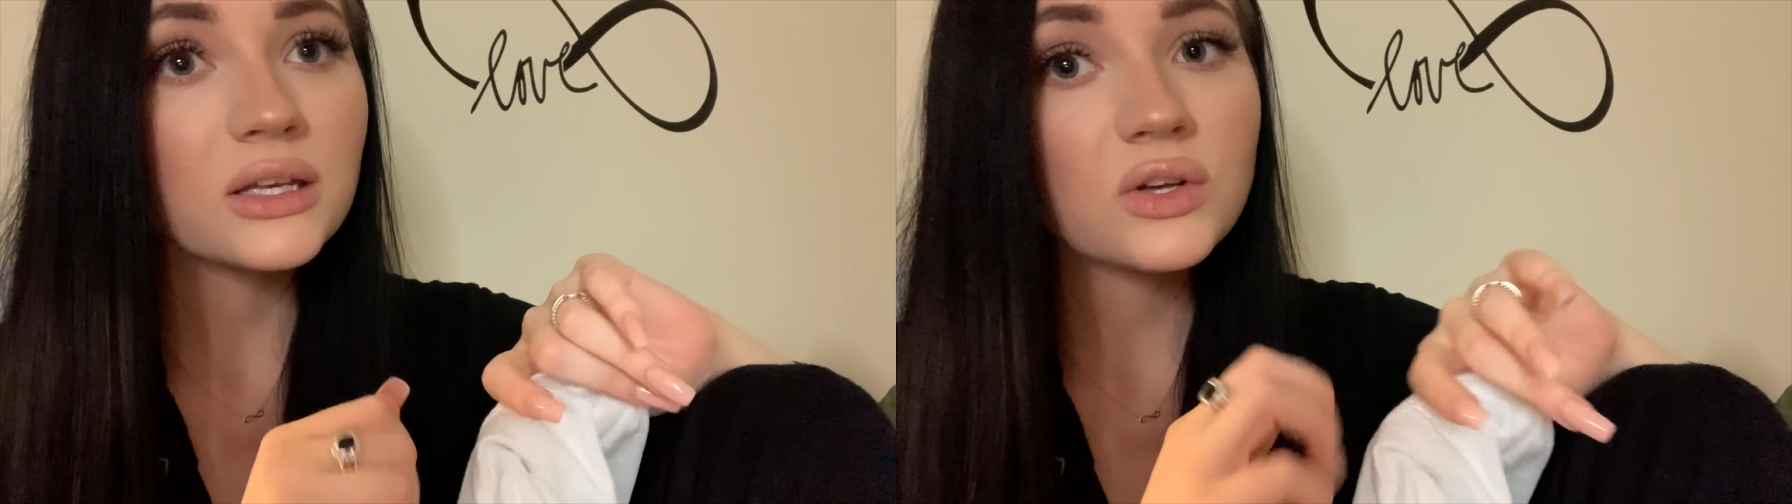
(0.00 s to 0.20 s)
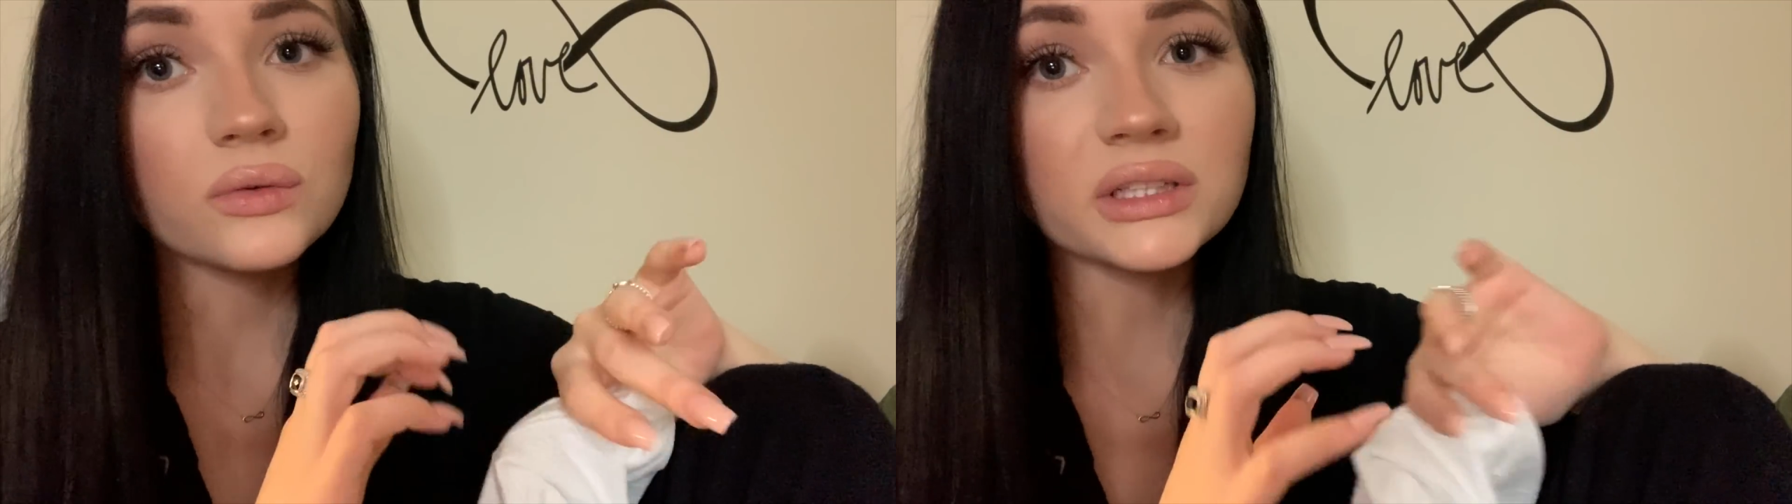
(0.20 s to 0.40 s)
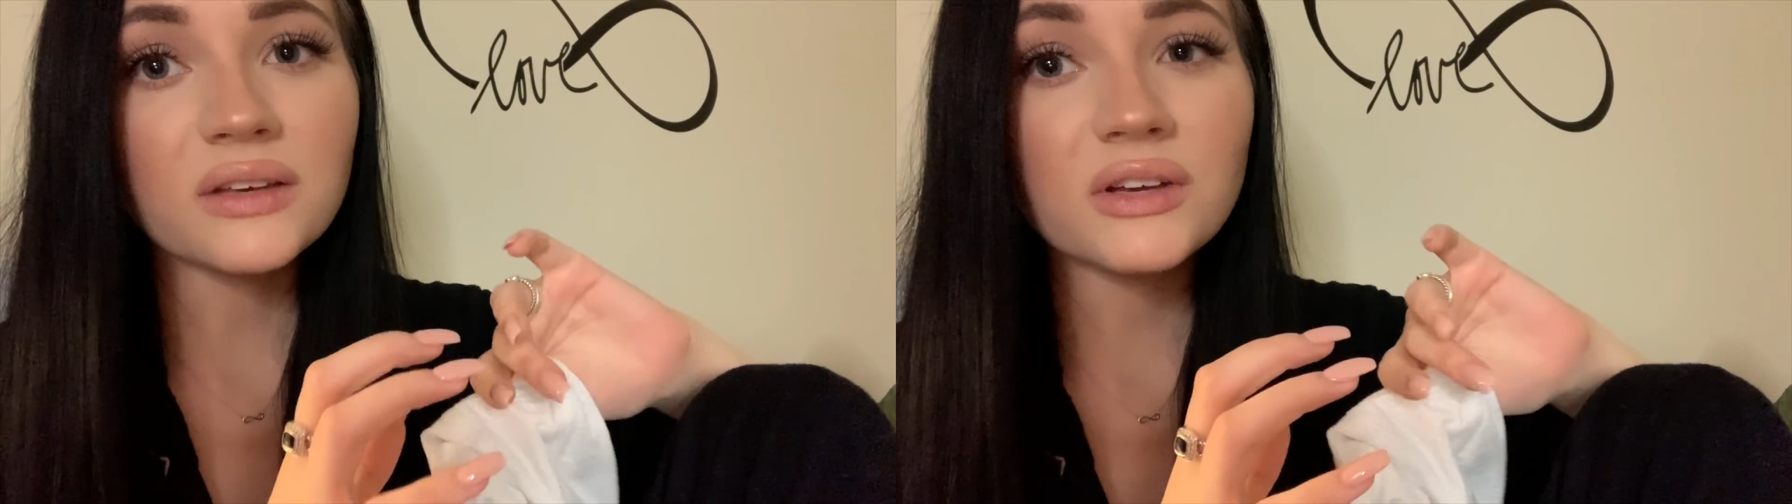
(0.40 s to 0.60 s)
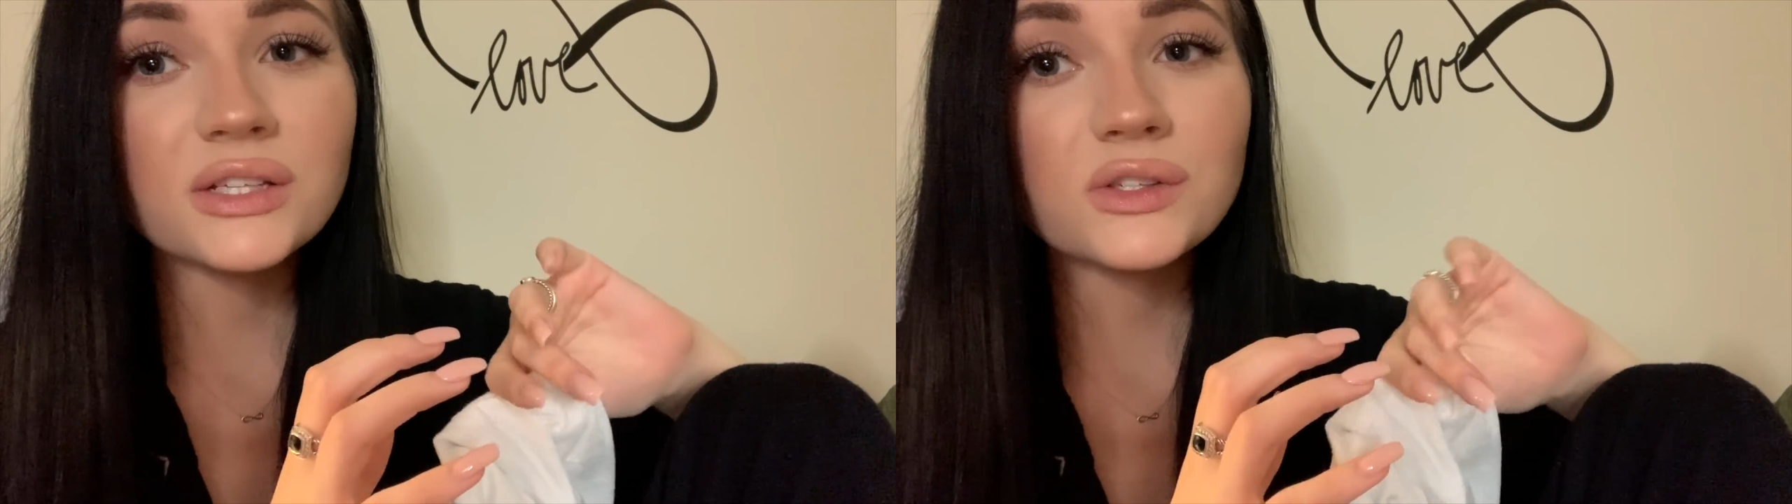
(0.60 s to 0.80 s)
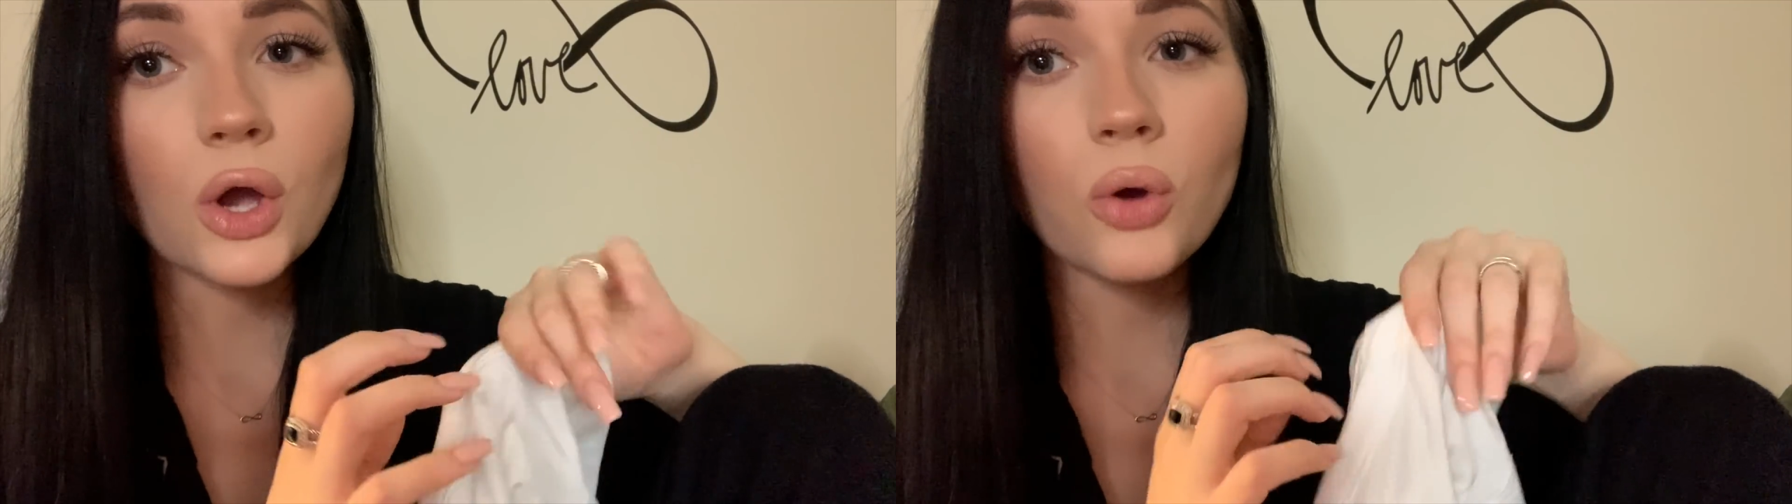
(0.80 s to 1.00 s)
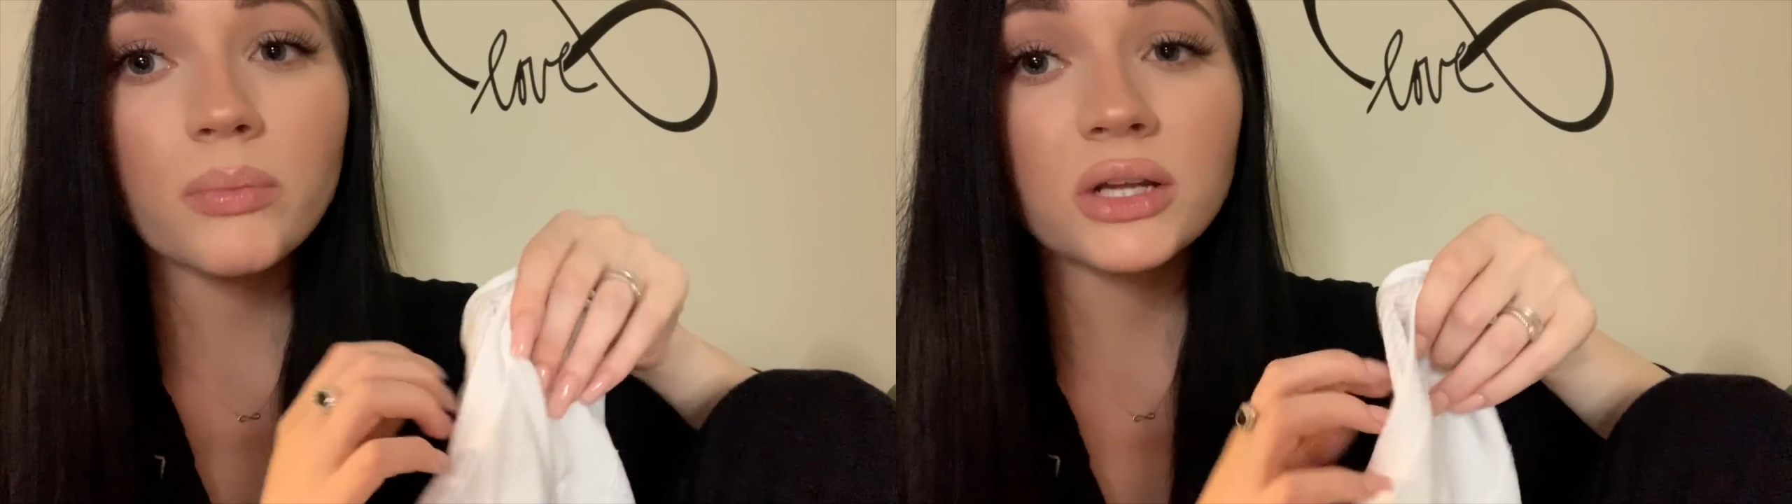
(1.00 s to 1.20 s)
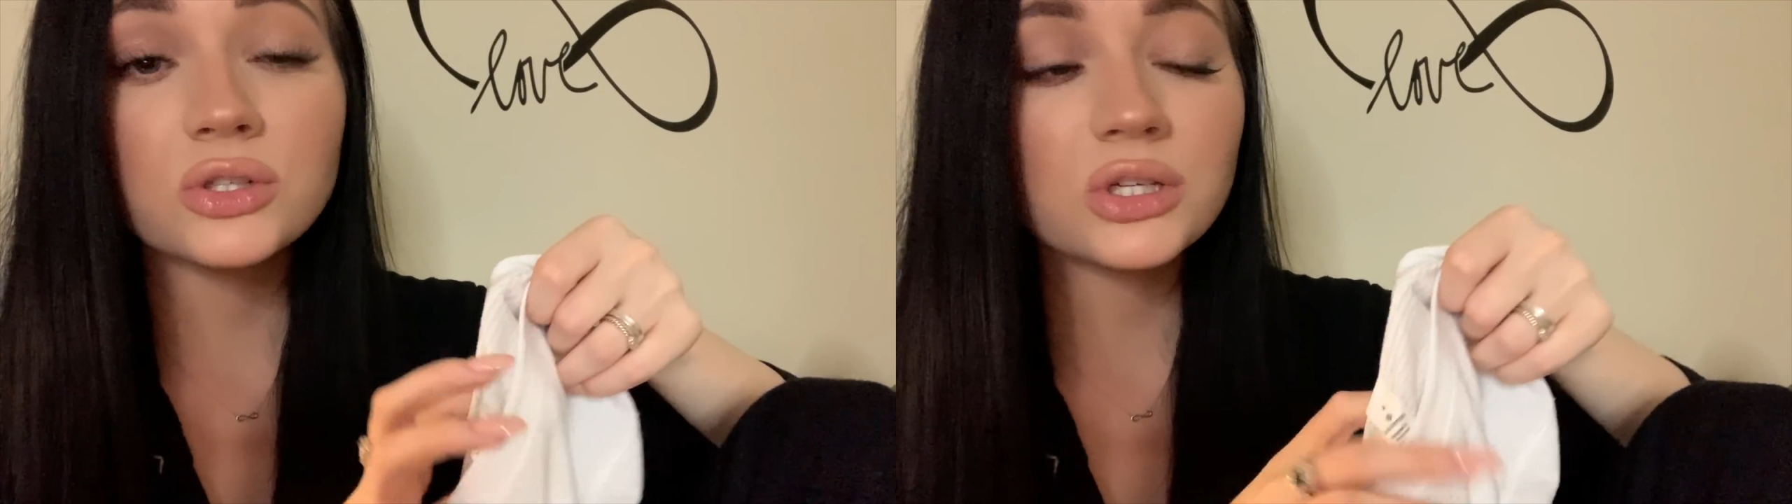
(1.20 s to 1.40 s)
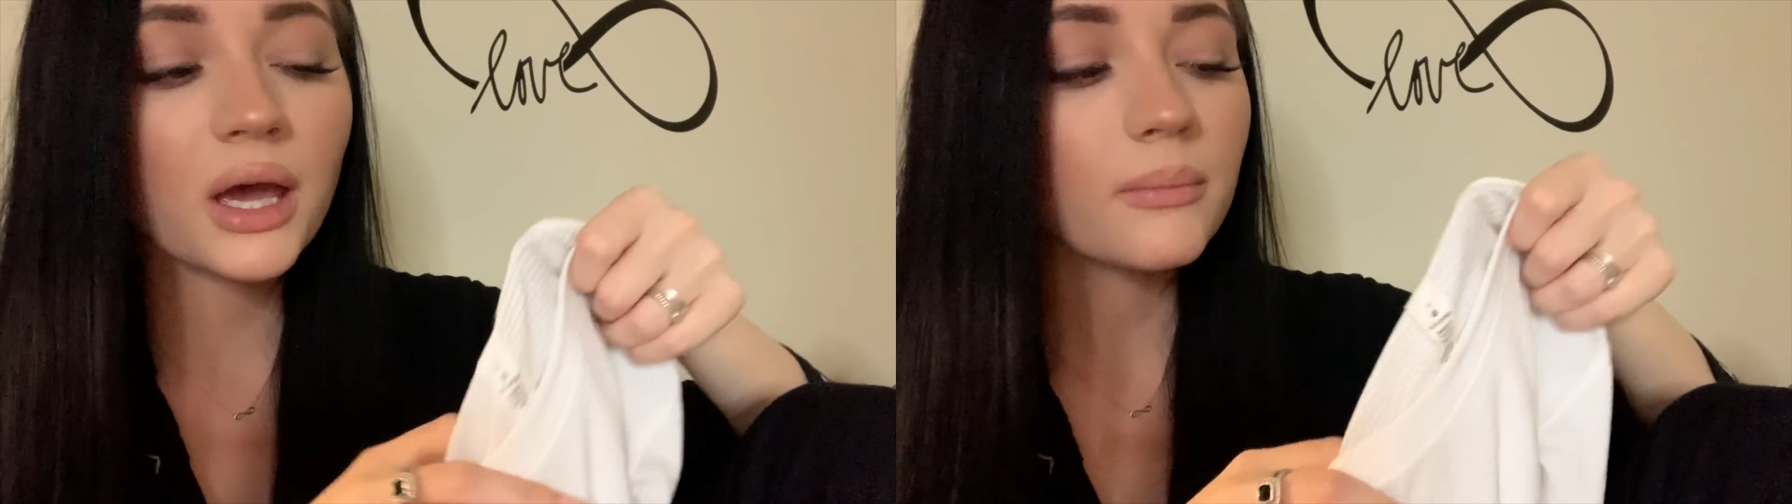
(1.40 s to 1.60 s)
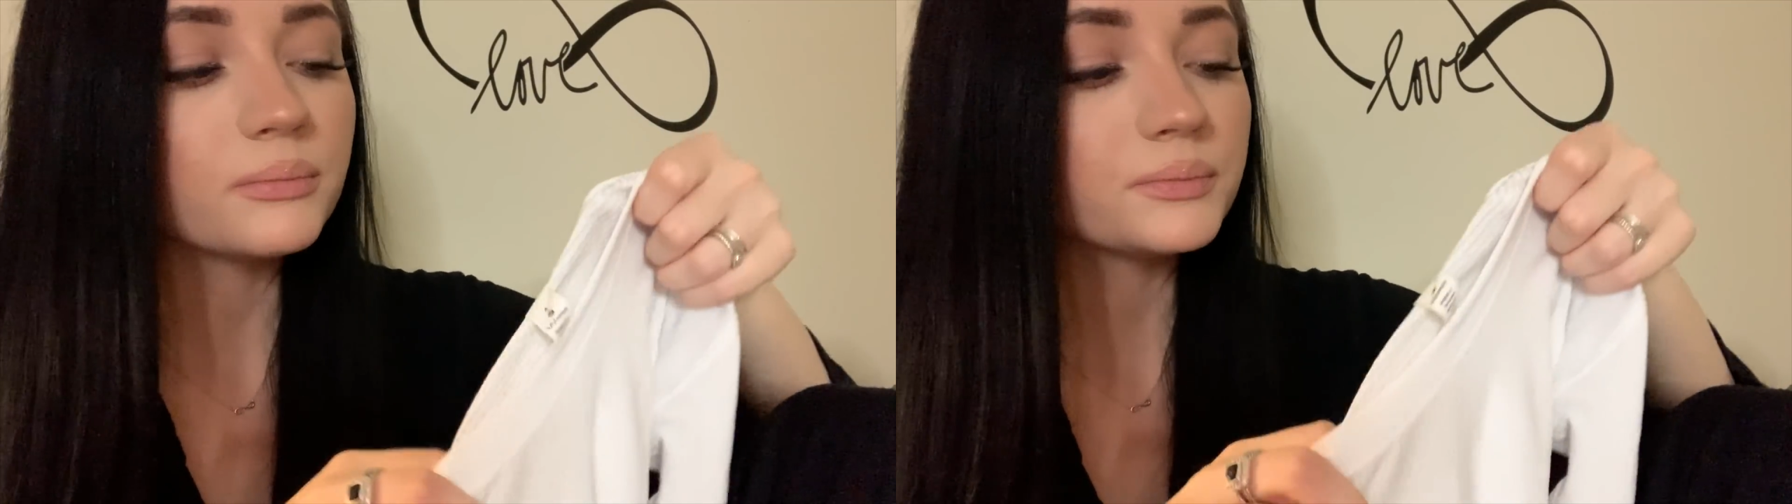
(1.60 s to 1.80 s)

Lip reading: don't leave it so bunched up.